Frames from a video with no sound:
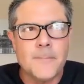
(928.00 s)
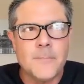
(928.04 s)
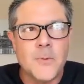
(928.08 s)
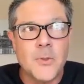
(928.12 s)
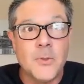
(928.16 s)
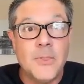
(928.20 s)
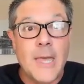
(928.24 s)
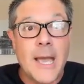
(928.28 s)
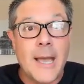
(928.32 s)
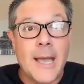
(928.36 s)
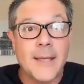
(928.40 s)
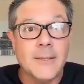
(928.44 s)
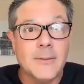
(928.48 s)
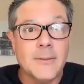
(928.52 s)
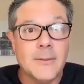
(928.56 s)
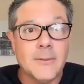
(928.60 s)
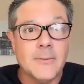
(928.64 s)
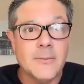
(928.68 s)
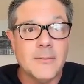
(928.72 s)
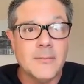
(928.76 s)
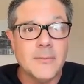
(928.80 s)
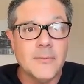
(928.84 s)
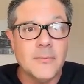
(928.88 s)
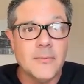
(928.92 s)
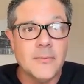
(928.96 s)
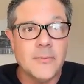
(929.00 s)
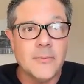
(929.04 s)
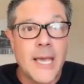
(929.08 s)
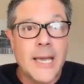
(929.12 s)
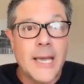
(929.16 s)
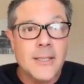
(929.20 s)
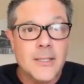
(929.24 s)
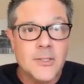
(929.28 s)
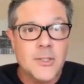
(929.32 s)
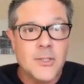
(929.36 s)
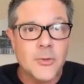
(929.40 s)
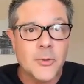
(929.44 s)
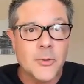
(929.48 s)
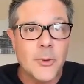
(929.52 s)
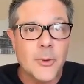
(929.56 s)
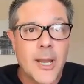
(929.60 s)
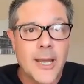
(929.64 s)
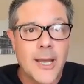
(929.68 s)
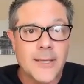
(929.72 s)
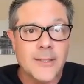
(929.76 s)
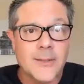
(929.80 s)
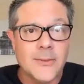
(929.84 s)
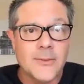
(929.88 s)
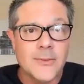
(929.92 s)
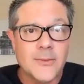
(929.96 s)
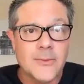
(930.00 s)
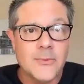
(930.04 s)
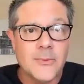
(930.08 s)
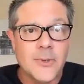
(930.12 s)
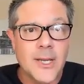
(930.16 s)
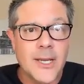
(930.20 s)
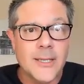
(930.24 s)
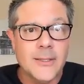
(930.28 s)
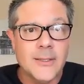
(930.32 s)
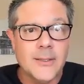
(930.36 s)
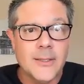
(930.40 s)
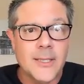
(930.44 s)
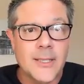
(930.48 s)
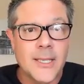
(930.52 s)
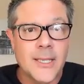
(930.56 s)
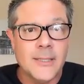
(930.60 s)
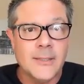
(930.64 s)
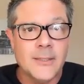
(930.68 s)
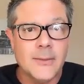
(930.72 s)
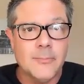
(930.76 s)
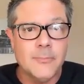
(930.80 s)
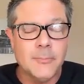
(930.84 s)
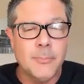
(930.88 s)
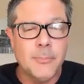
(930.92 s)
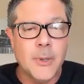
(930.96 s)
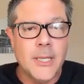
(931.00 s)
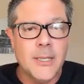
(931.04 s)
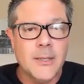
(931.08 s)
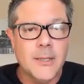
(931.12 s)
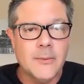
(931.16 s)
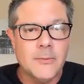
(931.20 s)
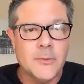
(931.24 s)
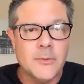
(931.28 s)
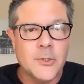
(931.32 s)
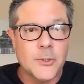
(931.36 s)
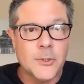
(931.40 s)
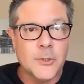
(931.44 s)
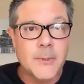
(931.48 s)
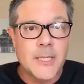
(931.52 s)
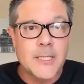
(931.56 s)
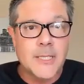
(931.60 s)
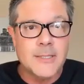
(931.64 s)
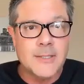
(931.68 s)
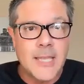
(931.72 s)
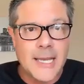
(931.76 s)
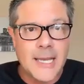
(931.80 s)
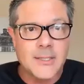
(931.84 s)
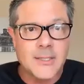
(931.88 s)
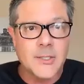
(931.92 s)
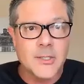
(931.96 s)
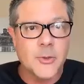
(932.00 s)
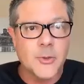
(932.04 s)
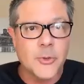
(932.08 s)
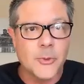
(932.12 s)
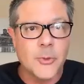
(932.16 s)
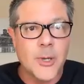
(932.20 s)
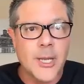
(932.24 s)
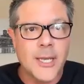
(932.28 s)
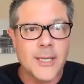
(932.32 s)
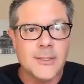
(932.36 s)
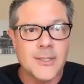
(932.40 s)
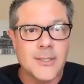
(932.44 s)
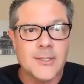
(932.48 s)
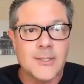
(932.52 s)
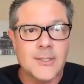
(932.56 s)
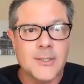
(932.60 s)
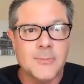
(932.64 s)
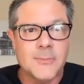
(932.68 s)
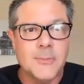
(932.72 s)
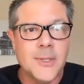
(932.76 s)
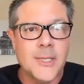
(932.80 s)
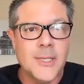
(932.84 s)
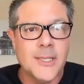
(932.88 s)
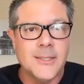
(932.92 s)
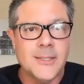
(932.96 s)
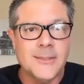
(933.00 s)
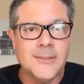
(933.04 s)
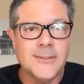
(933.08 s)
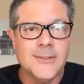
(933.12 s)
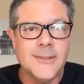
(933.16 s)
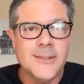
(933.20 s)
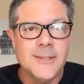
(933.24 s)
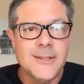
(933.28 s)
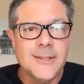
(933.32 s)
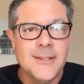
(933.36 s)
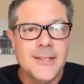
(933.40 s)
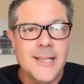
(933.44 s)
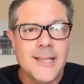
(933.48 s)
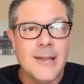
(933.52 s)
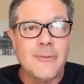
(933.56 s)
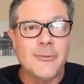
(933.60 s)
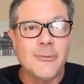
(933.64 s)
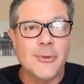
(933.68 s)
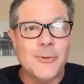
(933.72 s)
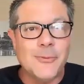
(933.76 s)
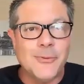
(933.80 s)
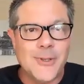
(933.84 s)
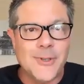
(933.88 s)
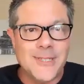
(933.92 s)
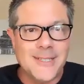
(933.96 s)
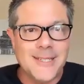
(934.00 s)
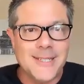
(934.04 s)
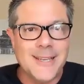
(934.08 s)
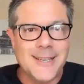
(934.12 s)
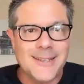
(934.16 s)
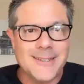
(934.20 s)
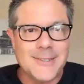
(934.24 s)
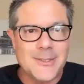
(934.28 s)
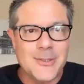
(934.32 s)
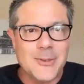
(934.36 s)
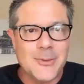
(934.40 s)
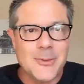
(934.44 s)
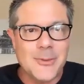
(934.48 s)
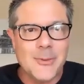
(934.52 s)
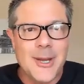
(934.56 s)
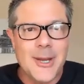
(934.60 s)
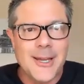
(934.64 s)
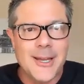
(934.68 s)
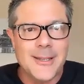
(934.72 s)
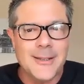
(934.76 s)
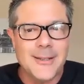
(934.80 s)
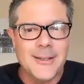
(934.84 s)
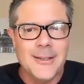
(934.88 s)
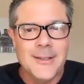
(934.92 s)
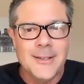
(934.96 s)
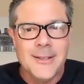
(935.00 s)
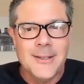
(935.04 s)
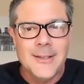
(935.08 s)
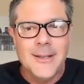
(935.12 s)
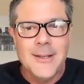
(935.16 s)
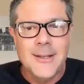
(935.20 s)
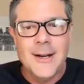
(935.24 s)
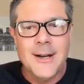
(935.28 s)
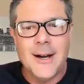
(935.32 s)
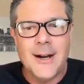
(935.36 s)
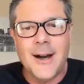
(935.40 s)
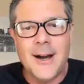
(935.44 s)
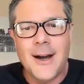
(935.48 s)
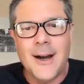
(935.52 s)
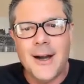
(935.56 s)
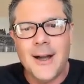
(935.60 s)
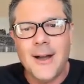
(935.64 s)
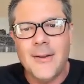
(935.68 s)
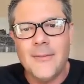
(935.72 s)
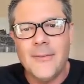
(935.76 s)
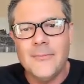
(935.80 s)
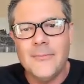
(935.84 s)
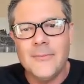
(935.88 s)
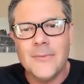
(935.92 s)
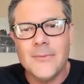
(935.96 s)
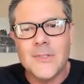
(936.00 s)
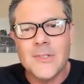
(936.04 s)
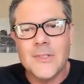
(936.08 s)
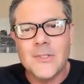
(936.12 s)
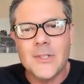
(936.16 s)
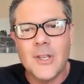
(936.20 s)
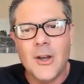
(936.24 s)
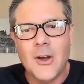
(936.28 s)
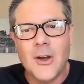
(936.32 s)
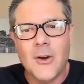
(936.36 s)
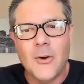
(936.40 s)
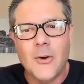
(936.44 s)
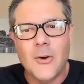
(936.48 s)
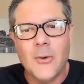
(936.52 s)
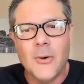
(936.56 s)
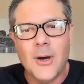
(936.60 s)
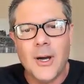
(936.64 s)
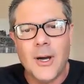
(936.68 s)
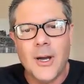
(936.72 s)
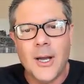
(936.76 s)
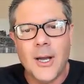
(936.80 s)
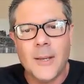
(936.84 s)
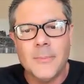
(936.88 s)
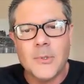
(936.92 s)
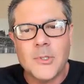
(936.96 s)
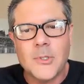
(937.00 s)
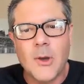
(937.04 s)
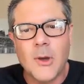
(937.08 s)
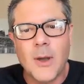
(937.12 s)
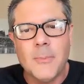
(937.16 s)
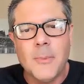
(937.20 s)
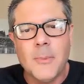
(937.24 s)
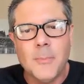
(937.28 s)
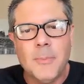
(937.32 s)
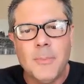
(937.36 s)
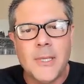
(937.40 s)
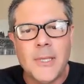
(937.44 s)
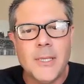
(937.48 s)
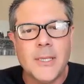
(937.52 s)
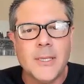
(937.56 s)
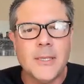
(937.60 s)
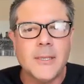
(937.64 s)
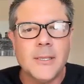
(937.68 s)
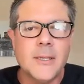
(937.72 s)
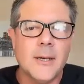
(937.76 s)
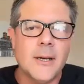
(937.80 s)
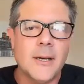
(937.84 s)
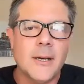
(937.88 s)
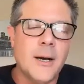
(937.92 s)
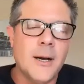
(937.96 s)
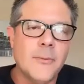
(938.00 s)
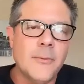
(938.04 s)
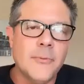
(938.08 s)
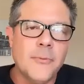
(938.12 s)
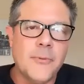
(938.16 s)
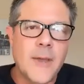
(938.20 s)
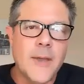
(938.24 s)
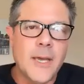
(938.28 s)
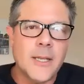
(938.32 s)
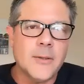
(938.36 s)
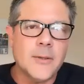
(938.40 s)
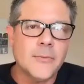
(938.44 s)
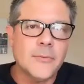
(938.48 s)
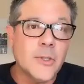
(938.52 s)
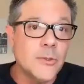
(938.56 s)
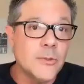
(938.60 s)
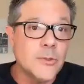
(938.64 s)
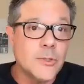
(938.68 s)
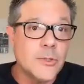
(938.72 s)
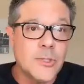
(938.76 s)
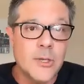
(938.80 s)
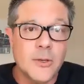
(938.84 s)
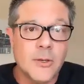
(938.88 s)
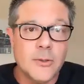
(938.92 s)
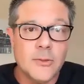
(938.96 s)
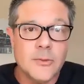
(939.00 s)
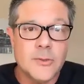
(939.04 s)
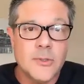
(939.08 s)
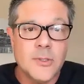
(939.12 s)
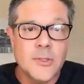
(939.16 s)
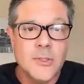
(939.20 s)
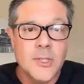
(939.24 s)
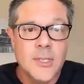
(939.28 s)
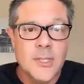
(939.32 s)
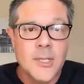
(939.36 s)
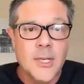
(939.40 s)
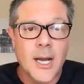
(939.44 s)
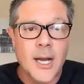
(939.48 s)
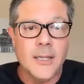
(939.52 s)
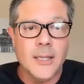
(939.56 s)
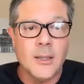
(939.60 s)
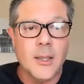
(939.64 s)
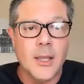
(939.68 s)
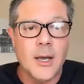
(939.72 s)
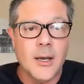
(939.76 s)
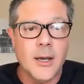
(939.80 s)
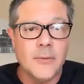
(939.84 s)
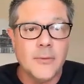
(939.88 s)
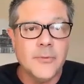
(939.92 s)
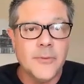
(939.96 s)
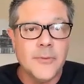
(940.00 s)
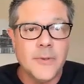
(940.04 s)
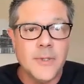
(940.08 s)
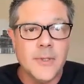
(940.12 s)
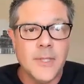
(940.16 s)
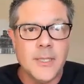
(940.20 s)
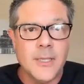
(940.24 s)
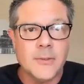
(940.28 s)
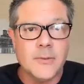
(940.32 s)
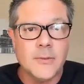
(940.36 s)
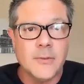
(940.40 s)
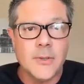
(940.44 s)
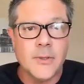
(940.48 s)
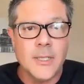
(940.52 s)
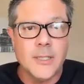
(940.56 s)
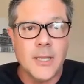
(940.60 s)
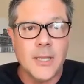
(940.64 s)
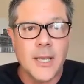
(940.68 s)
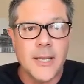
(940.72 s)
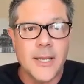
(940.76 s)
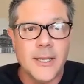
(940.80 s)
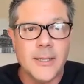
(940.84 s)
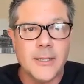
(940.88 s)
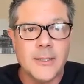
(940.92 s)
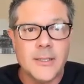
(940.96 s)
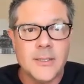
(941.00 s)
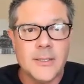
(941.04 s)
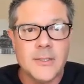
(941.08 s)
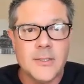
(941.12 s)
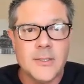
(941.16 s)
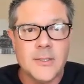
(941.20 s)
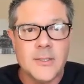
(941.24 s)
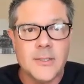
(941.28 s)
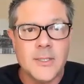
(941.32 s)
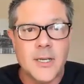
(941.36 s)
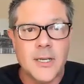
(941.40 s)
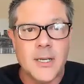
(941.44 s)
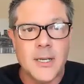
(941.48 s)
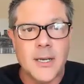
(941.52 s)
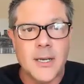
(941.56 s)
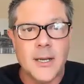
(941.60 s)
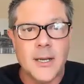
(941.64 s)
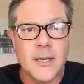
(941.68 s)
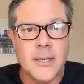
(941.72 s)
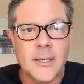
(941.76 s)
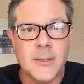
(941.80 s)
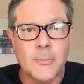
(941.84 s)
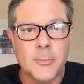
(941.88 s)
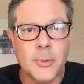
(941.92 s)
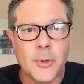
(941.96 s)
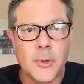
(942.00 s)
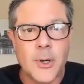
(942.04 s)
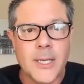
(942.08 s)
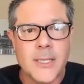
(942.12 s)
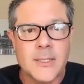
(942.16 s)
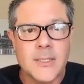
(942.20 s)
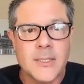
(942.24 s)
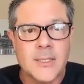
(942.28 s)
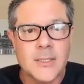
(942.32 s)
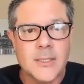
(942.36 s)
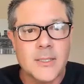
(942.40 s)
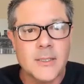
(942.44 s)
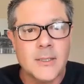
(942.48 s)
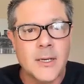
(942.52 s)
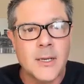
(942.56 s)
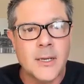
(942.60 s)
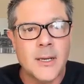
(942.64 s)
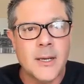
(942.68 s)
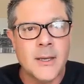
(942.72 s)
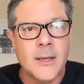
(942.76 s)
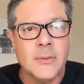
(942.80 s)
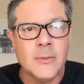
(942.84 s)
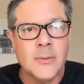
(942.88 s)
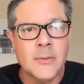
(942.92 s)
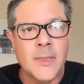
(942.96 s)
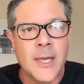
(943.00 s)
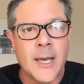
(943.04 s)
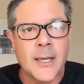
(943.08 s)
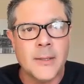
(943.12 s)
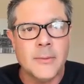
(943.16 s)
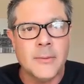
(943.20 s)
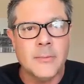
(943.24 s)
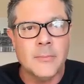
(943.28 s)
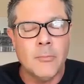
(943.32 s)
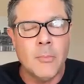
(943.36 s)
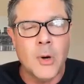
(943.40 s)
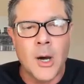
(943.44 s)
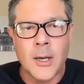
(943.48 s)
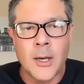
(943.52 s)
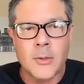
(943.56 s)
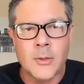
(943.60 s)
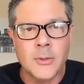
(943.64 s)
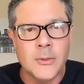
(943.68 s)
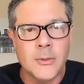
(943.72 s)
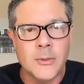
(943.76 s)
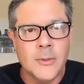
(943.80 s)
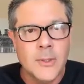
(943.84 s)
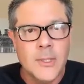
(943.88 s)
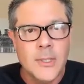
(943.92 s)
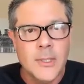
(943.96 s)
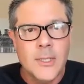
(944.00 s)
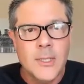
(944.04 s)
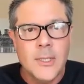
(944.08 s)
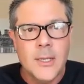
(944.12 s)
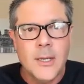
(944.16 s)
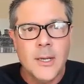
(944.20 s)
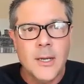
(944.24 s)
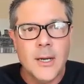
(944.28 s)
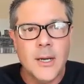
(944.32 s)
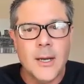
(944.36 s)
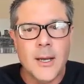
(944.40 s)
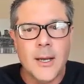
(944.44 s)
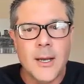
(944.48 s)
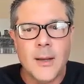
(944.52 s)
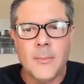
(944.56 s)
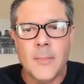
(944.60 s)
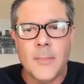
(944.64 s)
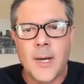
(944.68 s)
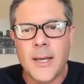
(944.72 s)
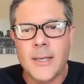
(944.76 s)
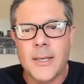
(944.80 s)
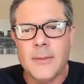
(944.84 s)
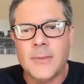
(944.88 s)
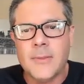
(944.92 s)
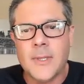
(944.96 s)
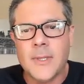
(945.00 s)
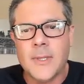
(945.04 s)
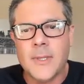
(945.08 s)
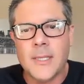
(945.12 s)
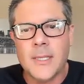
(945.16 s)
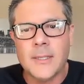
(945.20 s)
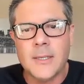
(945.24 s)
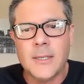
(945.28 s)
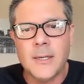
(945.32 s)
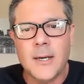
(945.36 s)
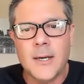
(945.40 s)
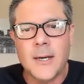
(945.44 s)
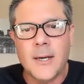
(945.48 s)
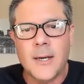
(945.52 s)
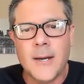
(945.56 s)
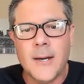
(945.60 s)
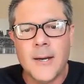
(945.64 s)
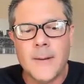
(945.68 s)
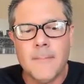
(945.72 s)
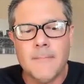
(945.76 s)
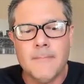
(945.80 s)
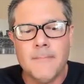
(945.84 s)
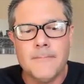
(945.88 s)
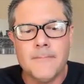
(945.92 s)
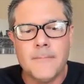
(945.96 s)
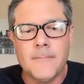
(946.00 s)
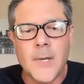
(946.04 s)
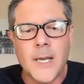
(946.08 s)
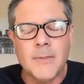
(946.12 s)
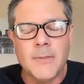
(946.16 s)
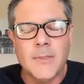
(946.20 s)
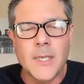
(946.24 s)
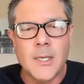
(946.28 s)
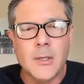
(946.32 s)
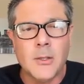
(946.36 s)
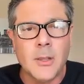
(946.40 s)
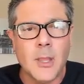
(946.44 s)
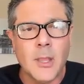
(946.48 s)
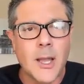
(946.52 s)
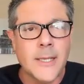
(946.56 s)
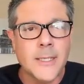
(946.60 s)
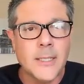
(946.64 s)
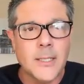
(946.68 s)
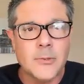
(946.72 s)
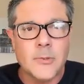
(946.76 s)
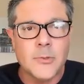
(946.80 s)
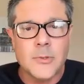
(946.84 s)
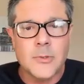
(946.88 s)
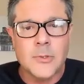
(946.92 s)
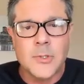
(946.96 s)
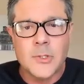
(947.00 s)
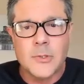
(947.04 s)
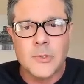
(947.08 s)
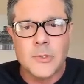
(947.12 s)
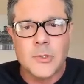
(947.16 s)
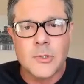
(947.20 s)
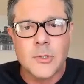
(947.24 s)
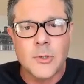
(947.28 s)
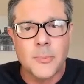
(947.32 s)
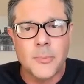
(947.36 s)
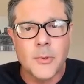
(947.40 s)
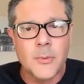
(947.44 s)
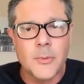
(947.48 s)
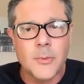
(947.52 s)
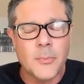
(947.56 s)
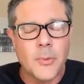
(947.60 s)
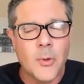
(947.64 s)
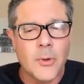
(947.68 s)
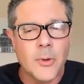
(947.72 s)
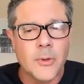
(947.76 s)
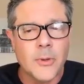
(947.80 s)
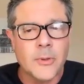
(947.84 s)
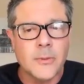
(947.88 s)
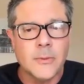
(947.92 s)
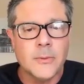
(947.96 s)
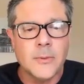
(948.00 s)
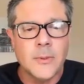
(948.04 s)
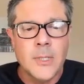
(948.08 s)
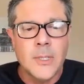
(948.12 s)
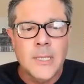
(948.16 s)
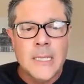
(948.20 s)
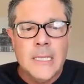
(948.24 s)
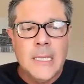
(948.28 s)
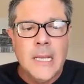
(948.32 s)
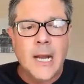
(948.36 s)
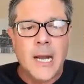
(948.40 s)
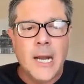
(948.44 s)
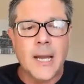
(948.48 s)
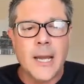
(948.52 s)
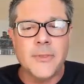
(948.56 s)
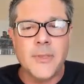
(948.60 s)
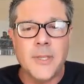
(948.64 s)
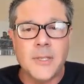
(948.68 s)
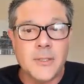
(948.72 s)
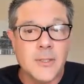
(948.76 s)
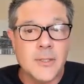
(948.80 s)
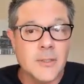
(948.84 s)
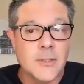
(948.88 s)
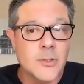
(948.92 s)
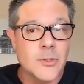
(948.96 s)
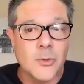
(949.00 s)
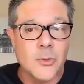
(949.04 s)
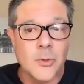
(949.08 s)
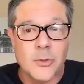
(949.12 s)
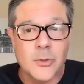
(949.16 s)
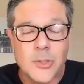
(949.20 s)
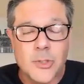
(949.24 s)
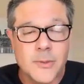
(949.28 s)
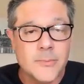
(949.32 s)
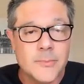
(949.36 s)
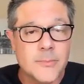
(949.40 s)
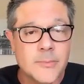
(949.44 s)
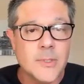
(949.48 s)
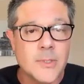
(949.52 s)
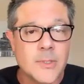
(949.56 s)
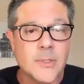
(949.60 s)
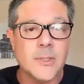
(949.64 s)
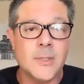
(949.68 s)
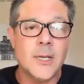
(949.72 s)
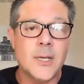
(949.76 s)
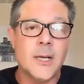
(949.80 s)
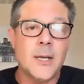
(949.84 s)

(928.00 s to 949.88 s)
That is a threat, right? But just because that's a threat doesn't mean every fintech is a threat. So I'm a big fan of QSOs. I love that Greenlight has embraced that model. I think aligned interests are super important. I think consortiums